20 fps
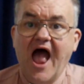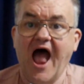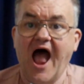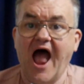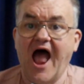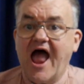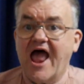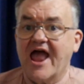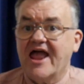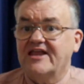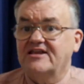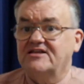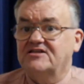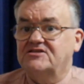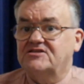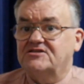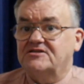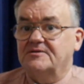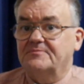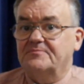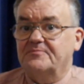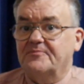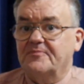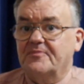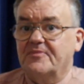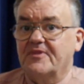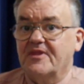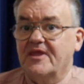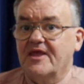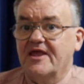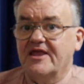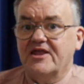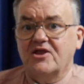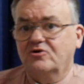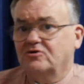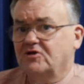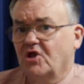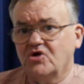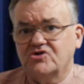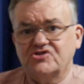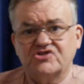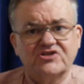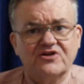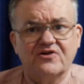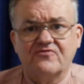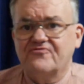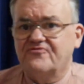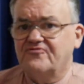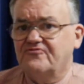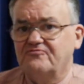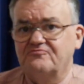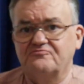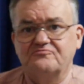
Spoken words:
And, lots of